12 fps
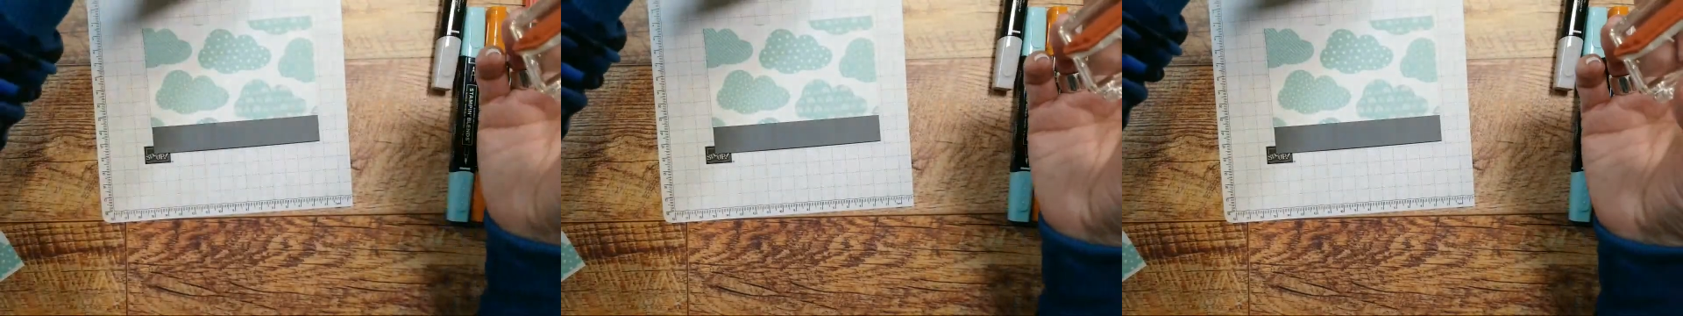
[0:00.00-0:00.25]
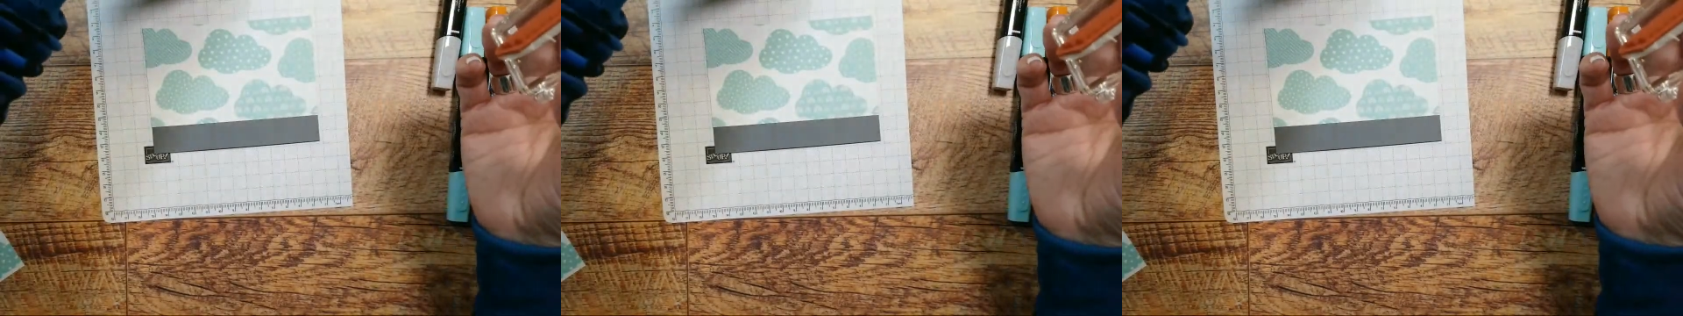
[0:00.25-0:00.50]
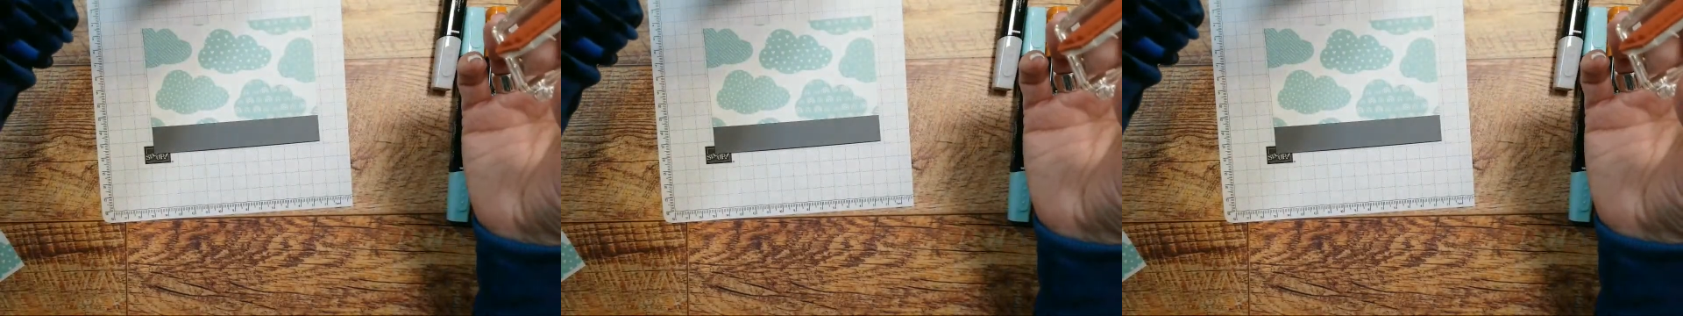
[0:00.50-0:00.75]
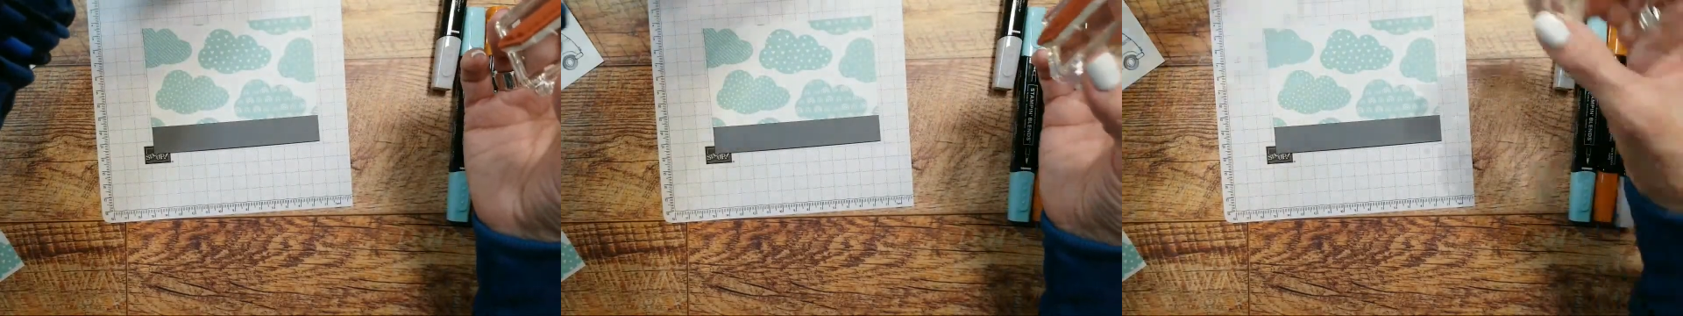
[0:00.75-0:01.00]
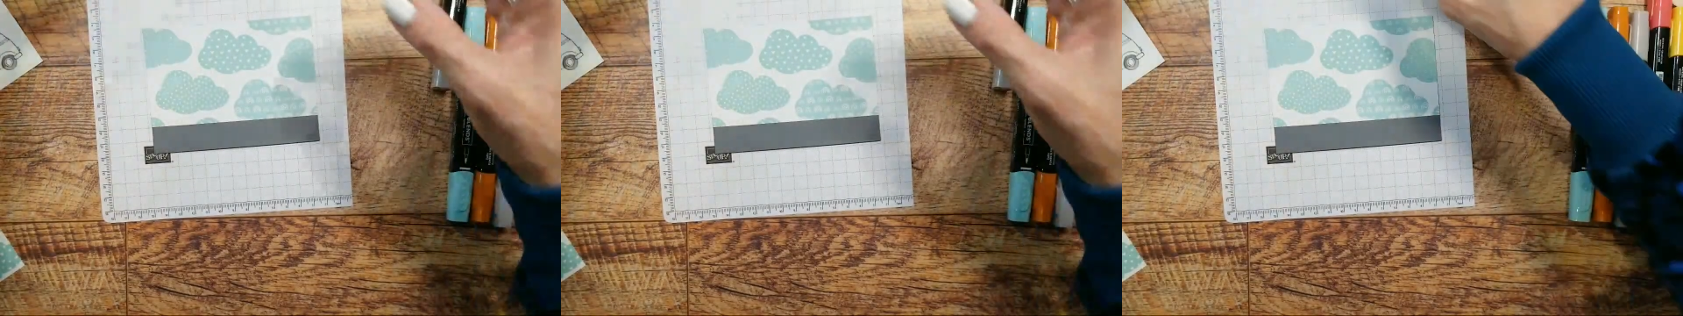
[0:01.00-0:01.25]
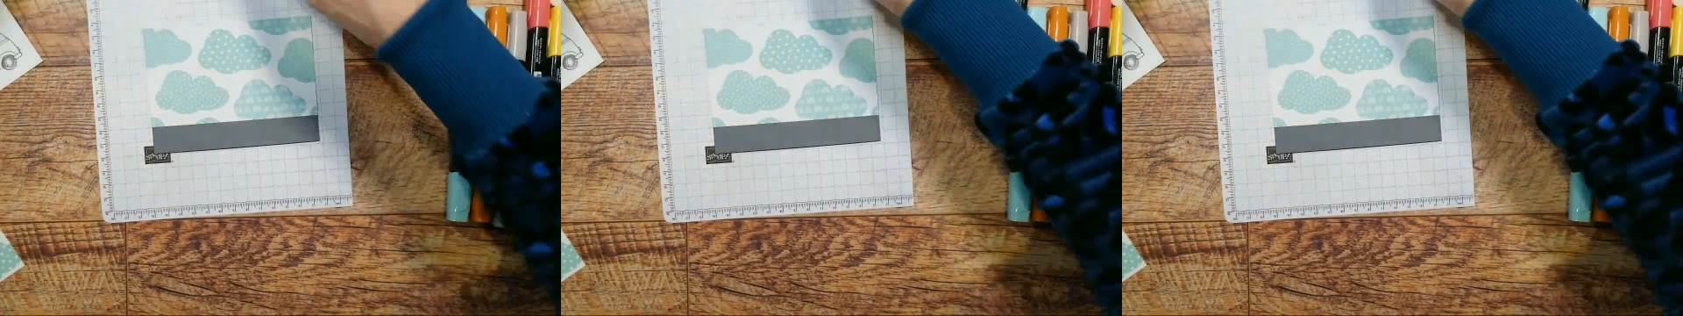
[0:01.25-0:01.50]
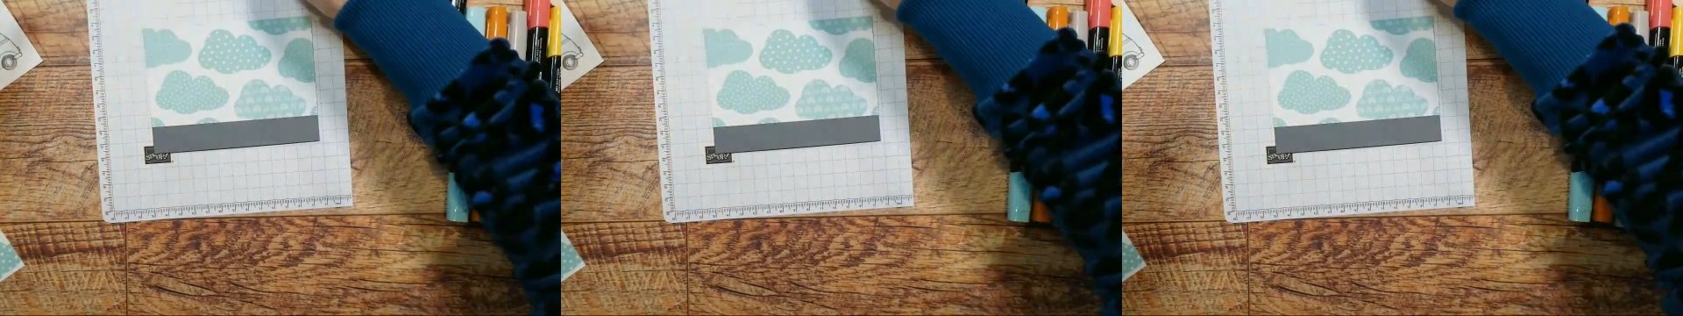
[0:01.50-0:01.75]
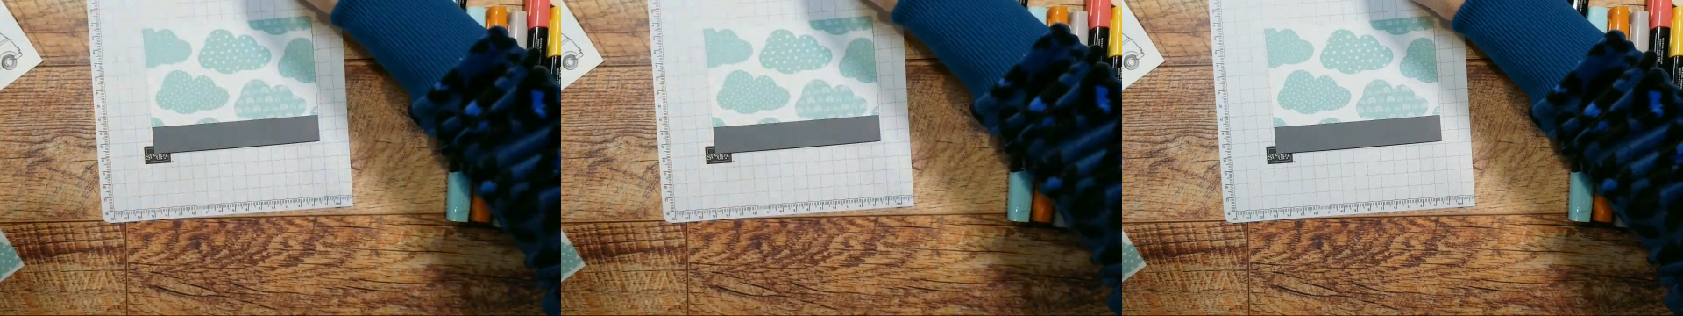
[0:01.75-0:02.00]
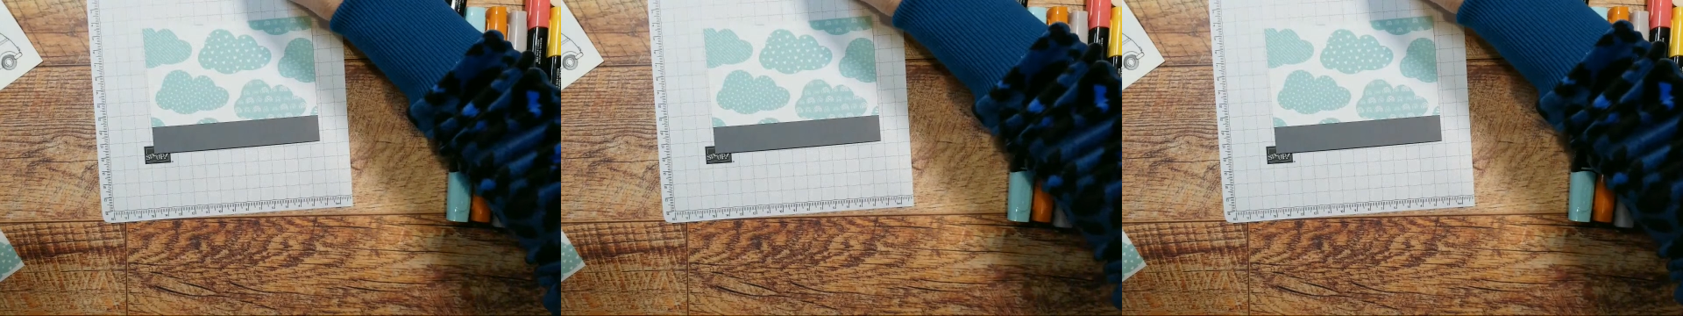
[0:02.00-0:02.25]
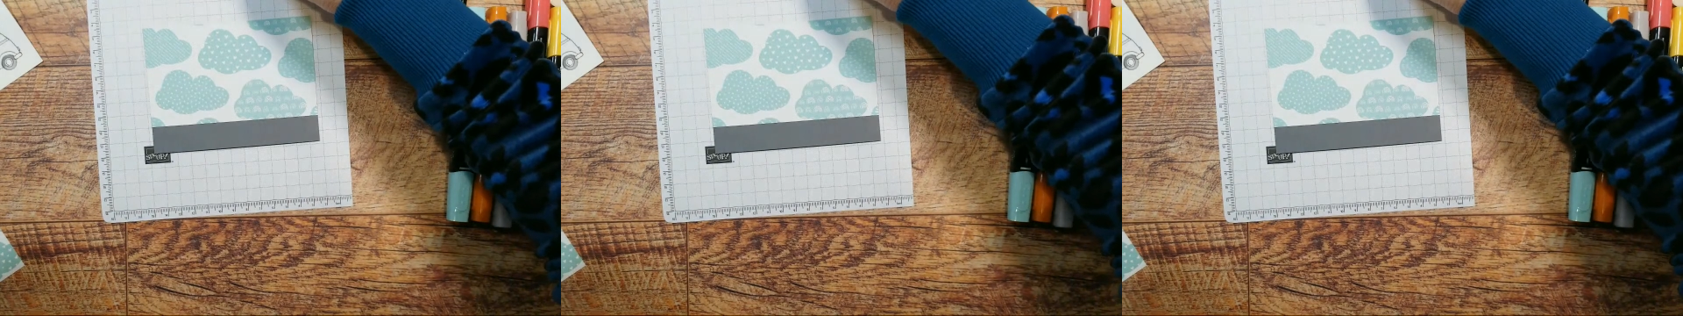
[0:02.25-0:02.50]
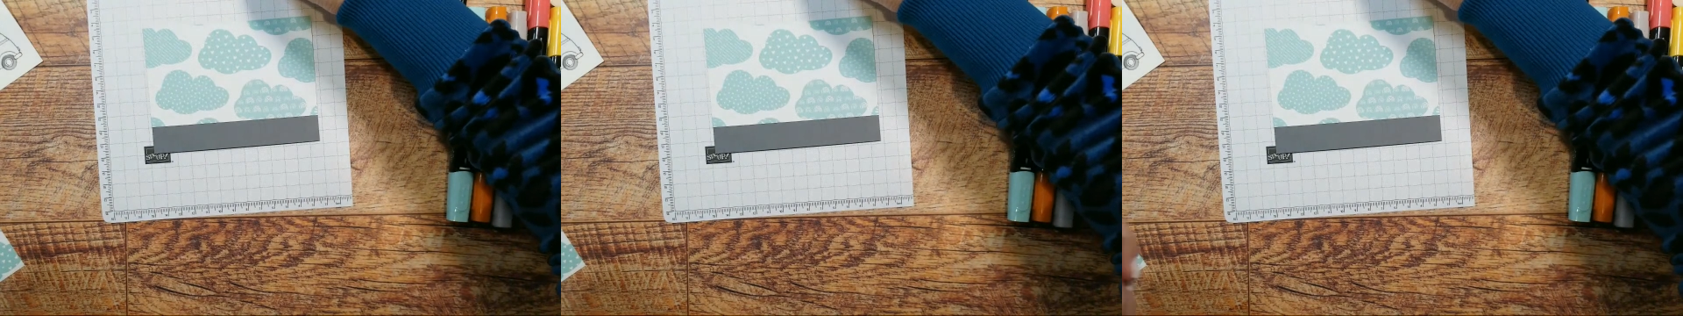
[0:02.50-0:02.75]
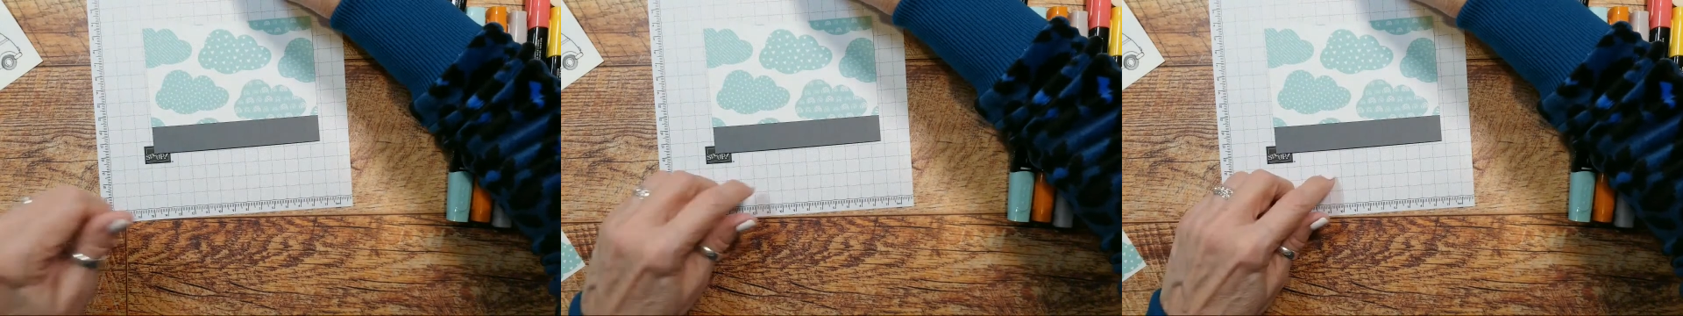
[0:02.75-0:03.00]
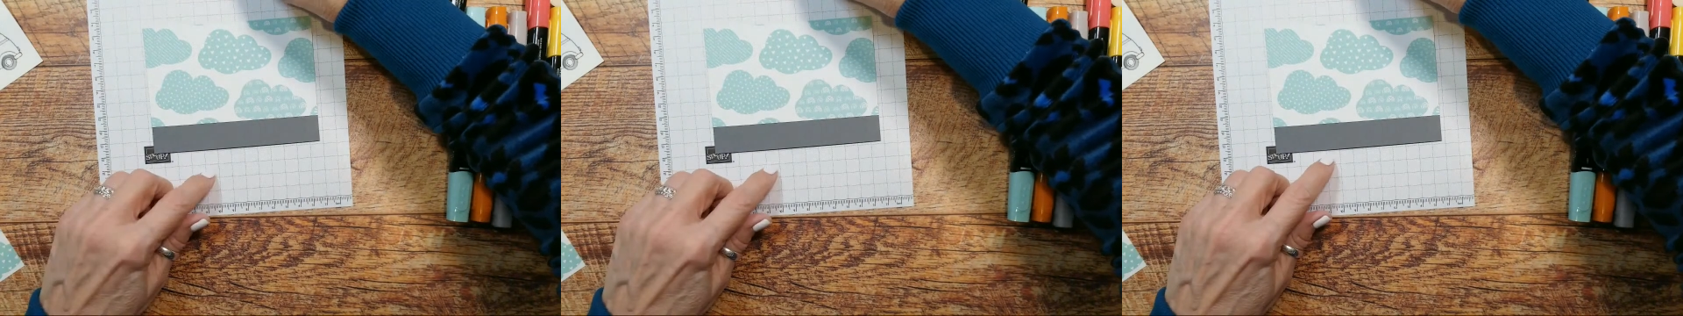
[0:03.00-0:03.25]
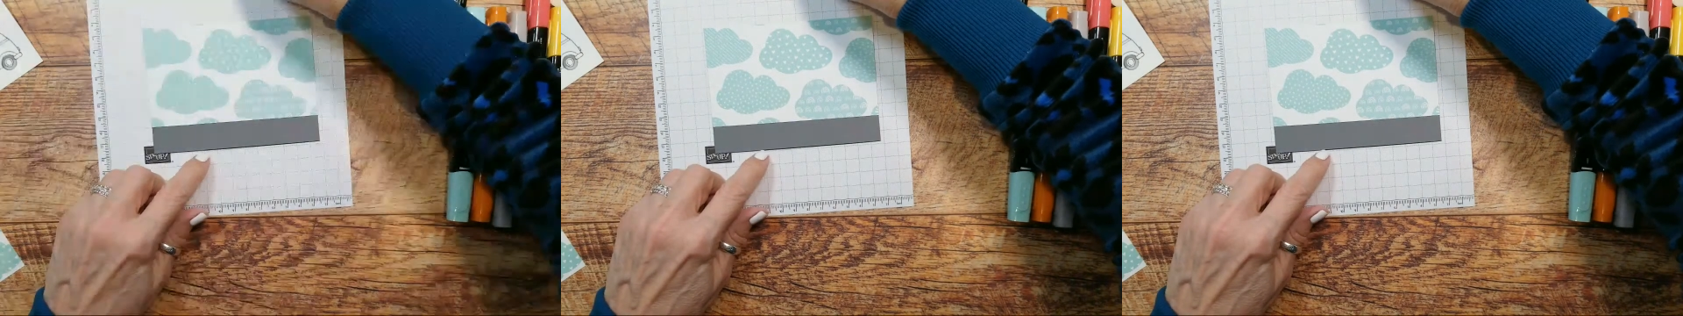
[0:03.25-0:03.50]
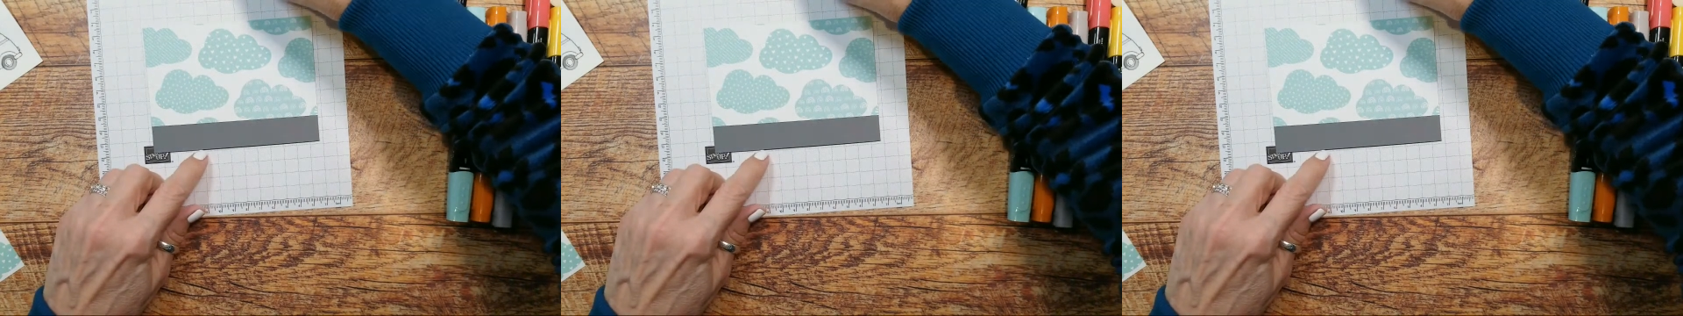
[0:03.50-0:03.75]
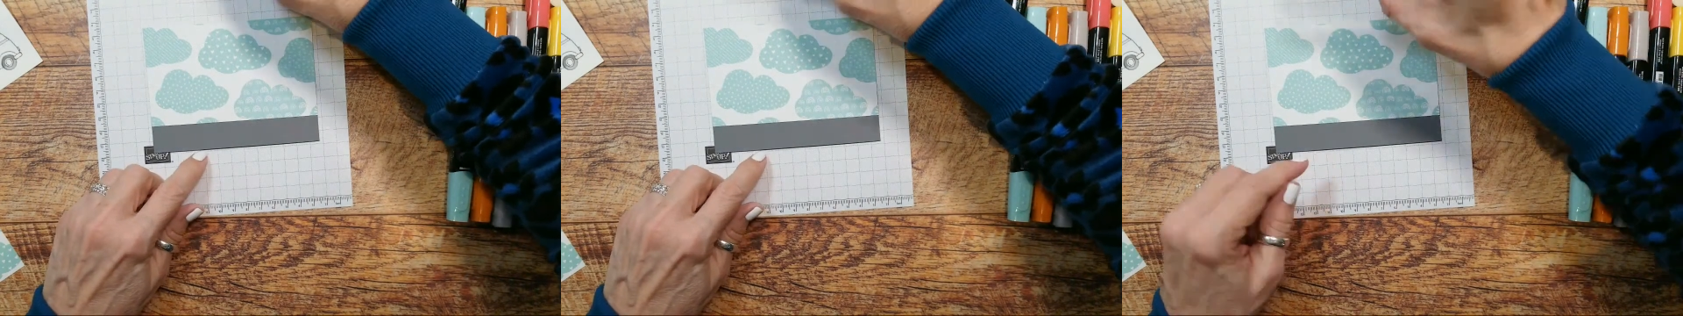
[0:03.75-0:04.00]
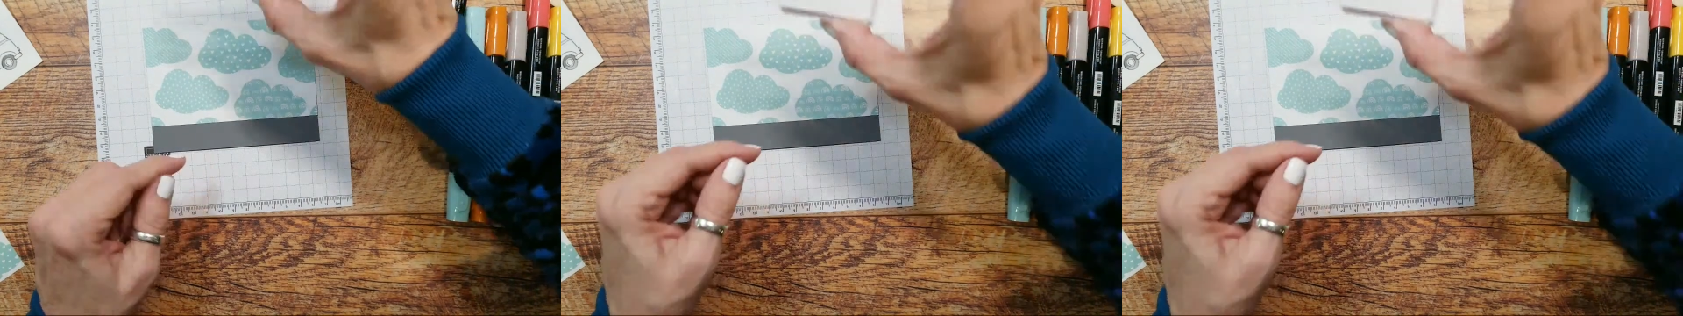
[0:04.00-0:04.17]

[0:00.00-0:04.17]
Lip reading: No face is visible, so there are no lips to read.